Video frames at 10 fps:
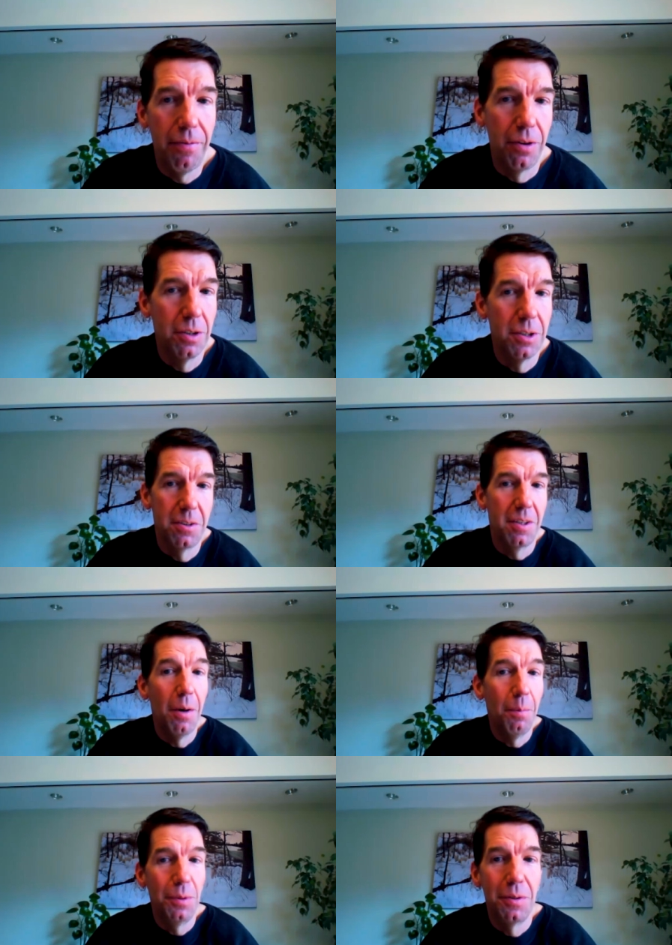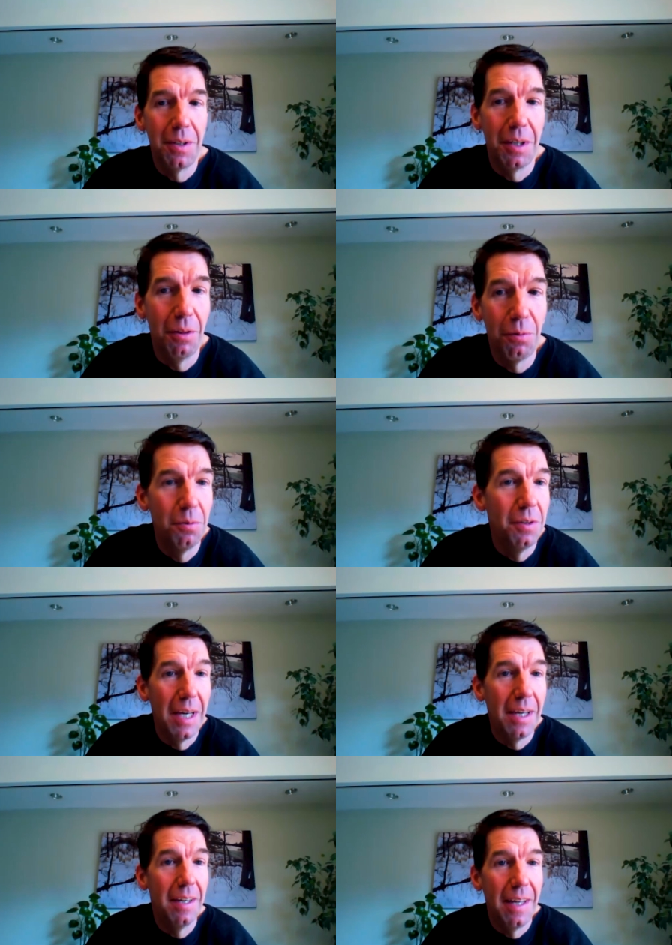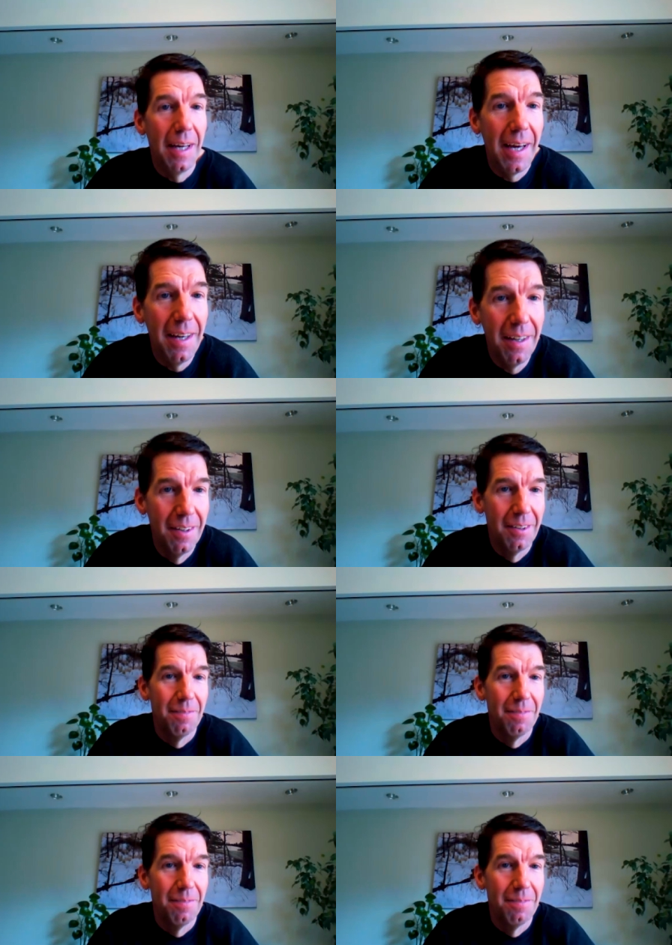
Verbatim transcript: or just help you get through day to day?